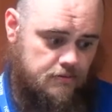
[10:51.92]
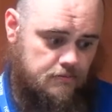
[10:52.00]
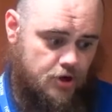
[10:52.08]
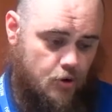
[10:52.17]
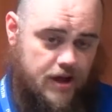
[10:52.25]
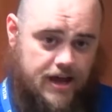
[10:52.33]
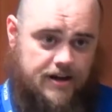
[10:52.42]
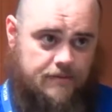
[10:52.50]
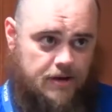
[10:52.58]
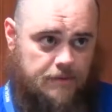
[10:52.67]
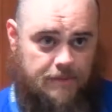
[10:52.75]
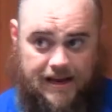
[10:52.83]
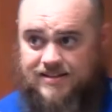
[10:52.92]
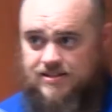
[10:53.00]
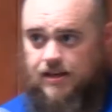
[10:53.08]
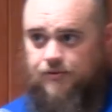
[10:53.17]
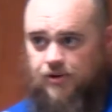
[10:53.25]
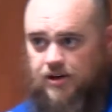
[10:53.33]
go ahead and ban
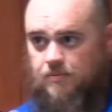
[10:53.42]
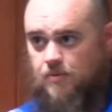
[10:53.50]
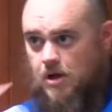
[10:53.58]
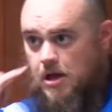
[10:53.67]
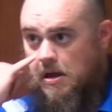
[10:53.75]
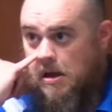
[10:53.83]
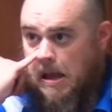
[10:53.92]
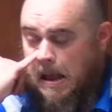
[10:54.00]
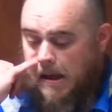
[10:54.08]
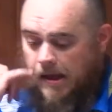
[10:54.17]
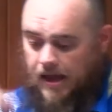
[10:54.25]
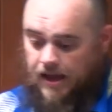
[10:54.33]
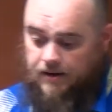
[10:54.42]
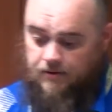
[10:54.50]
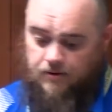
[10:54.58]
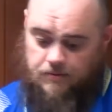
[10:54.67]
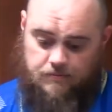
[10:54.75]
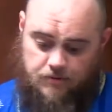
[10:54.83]
slavery
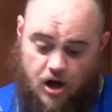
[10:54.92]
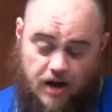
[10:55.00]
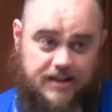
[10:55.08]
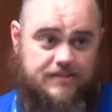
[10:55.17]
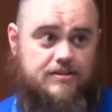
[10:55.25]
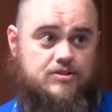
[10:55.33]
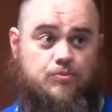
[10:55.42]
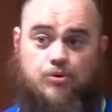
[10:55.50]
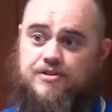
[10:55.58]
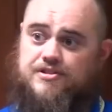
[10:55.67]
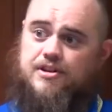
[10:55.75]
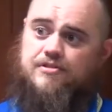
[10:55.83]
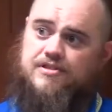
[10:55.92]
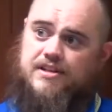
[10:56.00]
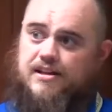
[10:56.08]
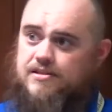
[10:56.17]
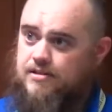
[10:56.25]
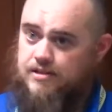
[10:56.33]
and not get the support of the southern
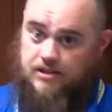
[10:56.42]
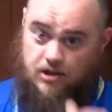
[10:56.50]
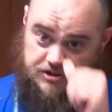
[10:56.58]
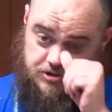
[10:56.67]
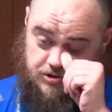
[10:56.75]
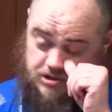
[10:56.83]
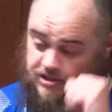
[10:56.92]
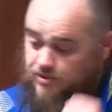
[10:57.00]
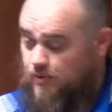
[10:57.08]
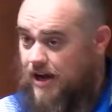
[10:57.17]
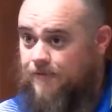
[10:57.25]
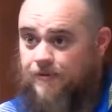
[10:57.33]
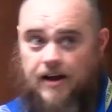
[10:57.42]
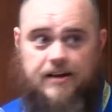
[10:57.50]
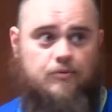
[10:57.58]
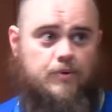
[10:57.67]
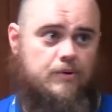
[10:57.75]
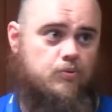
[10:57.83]
states? The Constitution isn't ratified,
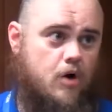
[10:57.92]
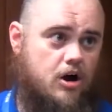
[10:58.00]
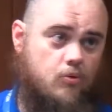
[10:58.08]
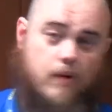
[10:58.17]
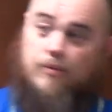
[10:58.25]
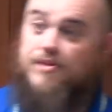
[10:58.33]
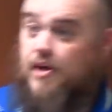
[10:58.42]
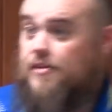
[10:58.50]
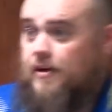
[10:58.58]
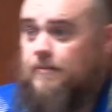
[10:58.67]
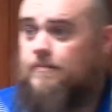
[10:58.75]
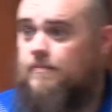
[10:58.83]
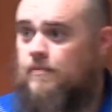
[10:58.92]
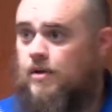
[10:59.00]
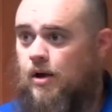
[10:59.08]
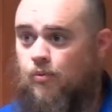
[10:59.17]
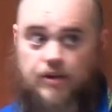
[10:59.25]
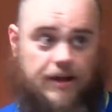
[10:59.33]
and we walk away with nothing.
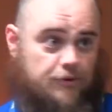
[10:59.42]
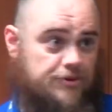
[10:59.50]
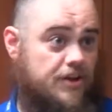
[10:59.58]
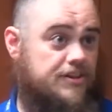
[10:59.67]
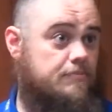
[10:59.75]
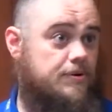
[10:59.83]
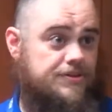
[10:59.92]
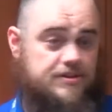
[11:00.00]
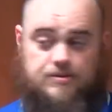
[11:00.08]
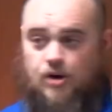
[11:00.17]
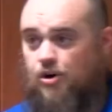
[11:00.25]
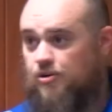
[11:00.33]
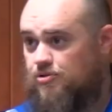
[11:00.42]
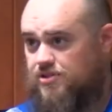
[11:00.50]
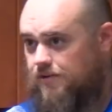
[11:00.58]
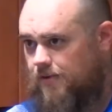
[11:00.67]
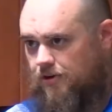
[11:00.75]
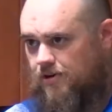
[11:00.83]
And we're left with nothing but this Articles of
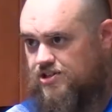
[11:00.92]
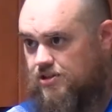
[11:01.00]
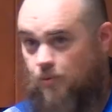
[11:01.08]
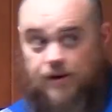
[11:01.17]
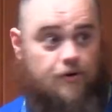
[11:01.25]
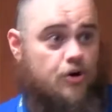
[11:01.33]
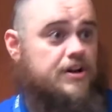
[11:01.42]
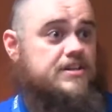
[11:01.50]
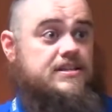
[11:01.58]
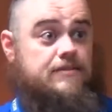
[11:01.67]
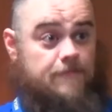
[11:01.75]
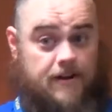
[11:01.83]
Confederation we've already seen